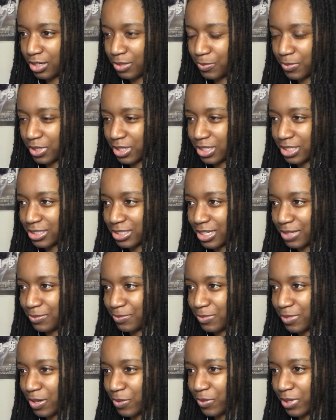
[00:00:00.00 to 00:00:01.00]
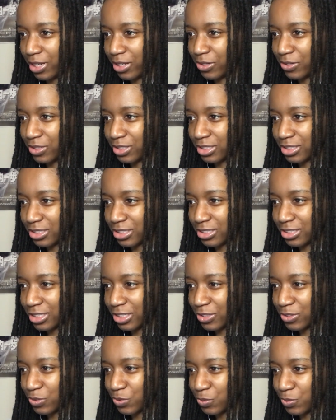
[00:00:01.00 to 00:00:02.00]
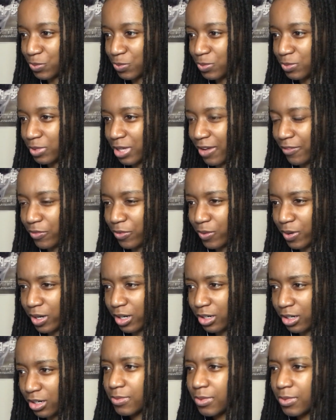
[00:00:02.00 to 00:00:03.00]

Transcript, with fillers: Oh my goodness, I'm not reading all this. It's like so everywhere.